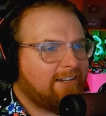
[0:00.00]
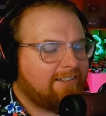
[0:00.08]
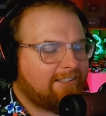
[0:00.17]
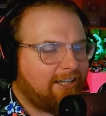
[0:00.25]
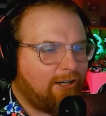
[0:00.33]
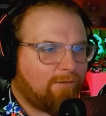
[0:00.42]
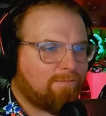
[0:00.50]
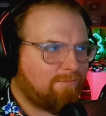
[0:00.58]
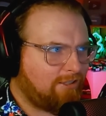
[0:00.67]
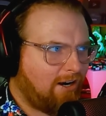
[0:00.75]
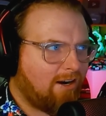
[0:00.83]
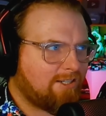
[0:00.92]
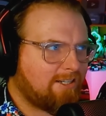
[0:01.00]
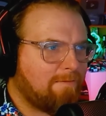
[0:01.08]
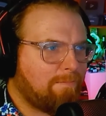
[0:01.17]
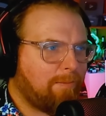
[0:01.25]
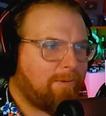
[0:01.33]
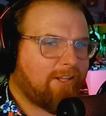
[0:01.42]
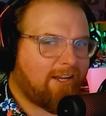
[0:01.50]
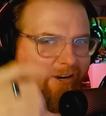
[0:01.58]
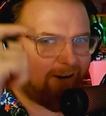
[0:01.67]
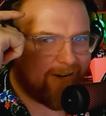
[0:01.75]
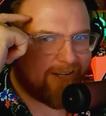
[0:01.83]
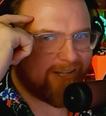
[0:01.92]
you know, there are some people that
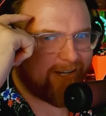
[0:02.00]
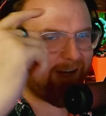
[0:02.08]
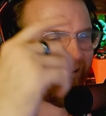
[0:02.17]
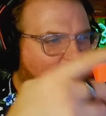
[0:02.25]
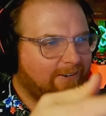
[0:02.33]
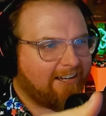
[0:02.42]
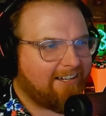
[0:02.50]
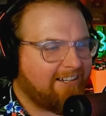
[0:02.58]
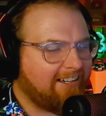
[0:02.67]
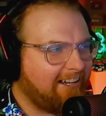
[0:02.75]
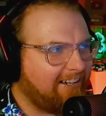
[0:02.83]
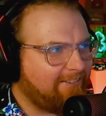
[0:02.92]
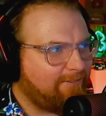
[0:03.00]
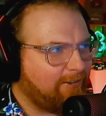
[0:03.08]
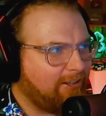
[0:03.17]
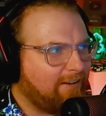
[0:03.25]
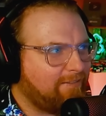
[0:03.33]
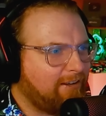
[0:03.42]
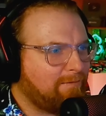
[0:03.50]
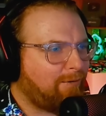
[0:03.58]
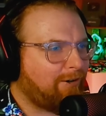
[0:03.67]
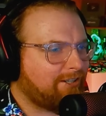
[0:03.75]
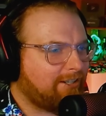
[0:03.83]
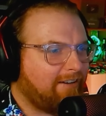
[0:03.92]
are in the know and would love to
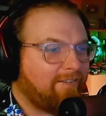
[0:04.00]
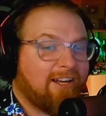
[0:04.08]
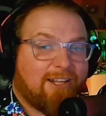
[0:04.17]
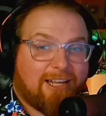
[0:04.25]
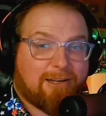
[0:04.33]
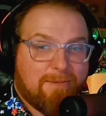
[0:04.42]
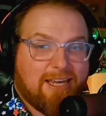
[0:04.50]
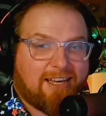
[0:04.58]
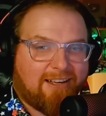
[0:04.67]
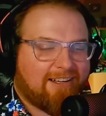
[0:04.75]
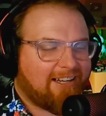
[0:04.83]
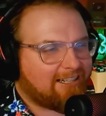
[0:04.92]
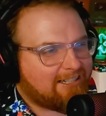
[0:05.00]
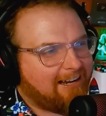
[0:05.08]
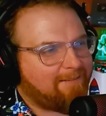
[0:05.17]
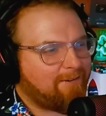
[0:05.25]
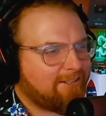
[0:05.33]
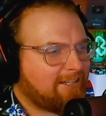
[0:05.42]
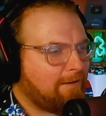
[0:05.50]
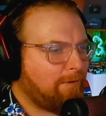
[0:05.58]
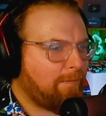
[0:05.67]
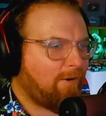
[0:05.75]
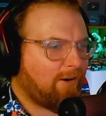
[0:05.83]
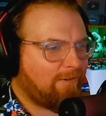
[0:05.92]
import stuff like me, except some
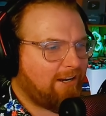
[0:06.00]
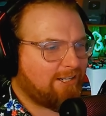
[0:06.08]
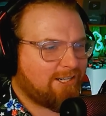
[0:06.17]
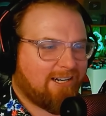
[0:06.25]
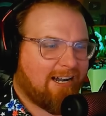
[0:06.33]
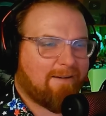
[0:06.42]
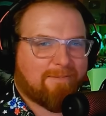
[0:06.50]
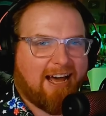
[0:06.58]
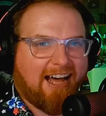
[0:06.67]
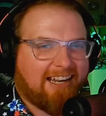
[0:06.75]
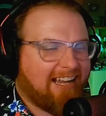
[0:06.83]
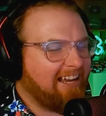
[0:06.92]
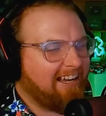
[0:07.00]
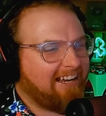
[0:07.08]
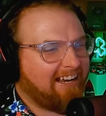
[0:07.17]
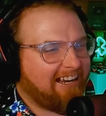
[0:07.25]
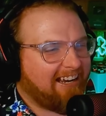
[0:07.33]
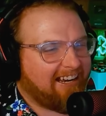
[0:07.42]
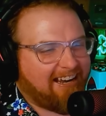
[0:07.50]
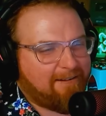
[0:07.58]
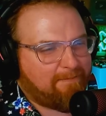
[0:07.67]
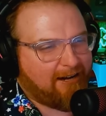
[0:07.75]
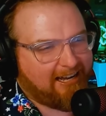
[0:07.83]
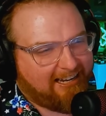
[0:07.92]
people are rich and I'm not.
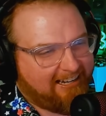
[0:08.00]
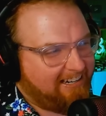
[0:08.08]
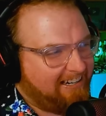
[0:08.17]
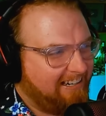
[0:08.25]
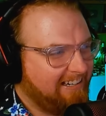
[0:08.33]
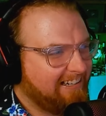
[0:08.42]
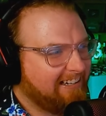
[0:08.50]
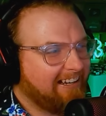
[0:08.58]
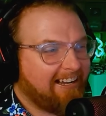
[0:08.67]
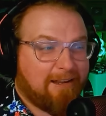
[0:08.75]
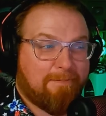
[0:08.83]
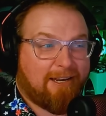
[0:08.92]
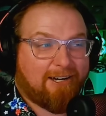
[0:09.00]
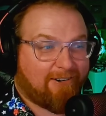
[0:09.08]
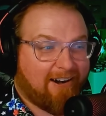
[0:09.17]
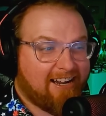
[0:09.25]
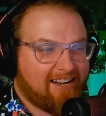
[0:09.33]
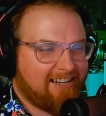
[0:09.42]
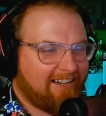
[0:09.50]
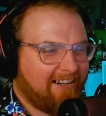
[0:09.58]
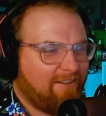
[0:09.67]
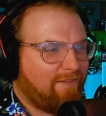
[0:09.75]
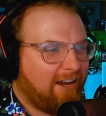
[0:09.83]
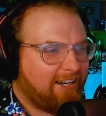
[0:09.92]
But it'd be great
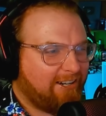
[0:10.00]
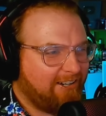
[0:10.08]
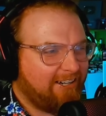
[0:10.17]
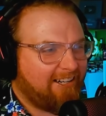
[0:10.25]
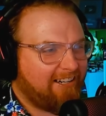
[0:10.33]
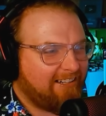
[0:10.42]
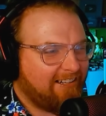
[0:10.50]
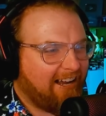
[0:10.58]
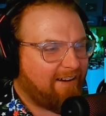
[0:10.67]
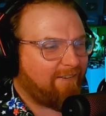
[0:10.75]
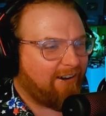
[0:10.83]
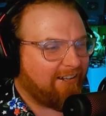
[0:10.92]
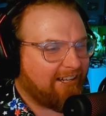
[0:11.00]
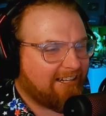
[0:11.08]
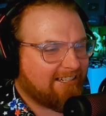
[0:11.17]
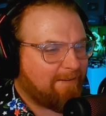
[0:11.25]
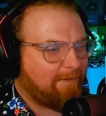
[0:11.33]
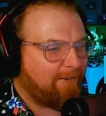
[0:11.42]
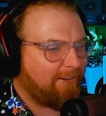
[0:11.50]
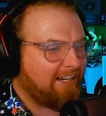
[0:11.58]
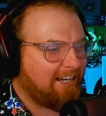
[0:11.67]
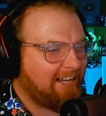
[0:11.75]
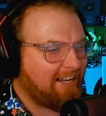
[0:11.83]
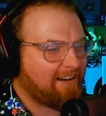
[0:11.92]
if I could have one of these. That'd be really
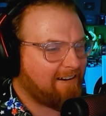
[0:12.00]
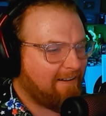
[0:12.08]
neat.